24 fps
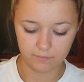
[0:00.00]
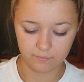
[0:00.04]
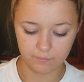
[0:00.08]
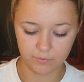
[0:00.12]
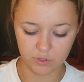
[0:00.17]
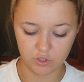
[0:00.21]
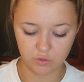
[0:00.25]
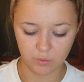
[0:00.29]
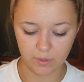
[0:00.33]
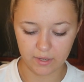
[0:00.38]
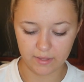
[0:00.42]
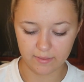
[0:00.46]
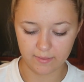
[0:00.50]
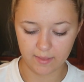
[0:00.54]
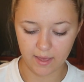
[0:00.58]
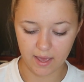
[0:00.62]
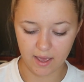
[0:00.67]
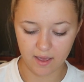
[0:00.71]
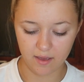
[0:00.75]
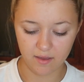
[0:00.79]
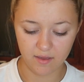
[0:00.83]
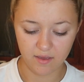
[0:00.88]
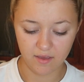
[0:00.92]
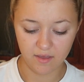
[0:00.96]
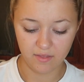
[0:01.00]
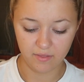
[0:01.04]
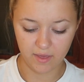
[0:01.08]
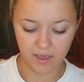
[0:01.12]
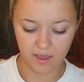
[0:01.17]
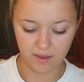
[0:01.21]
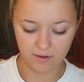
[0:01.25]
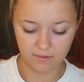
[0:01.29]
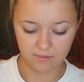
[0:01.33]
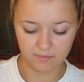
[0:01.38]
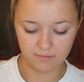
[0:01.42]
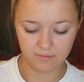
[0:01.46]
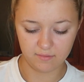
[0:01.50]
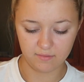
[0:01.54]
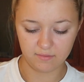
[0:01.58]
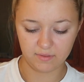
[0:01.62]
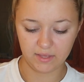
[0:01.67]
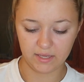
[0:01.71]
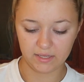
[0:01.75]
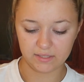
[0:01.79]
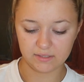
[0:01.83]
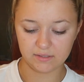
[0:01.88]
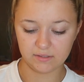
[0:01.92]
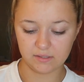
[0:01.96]
between that, then
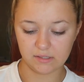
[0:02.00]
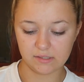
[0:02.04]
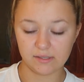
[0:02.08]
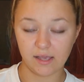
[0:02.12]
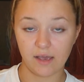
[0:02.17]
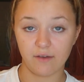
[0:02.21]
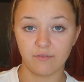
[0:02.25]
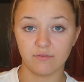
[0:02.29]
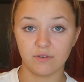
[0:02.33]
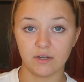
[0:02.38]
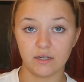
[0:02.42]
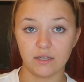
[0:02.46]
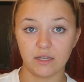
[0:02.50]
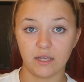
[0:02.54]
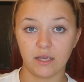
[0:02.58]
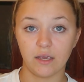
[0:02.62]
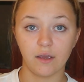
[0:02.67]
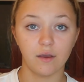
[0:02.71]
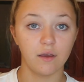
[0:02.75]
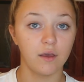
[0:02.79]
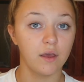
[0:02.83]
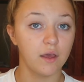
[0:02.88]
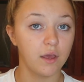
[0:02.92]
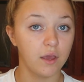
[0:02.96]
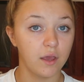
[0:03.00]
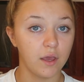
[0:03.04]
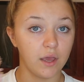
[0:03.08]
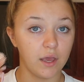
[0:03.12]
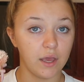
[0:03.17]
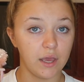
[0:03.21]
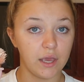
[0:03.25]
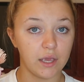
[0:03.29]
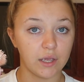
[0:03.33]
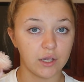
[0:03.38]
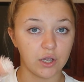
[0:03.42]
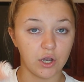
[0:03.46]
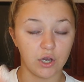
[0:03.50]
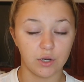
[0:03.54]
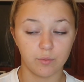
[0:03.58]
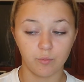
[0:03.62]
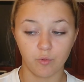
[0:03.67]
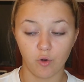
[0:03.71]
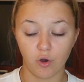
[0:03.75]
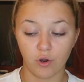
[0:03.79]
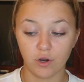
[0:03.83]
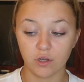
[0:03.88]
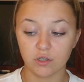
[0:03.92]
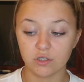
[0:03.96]
this is definitely a good
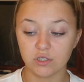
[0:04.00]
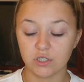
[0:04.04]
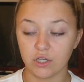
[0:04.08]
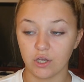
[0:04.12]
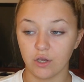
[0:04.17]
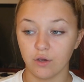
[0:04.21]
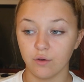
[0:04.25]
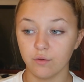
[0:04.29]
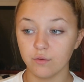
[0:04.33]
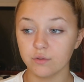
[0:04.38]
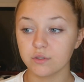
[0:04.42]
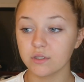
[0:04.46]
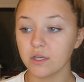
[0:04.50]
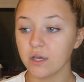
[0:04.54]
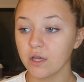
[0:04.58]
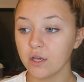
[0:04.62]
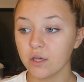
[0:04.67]
product to use.